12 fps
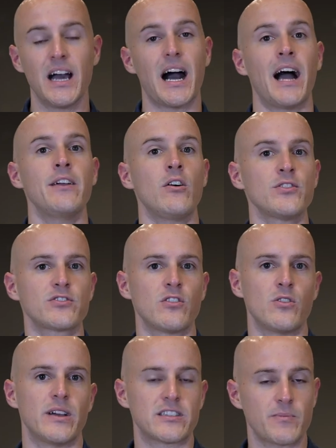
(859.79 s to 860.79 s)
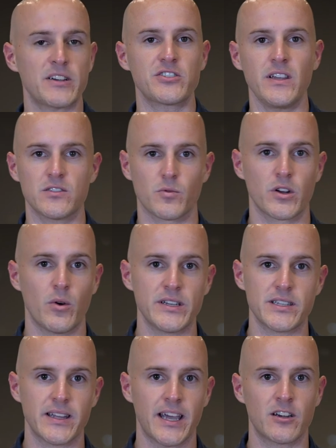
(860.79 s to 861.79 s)
I also, especially as we're going
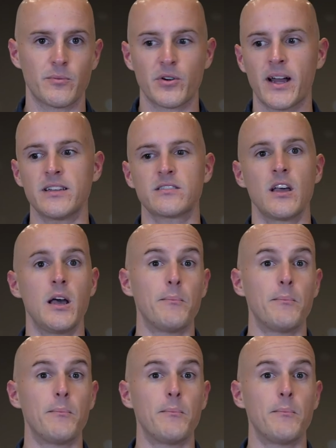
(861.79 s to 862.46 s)
to the enterprise,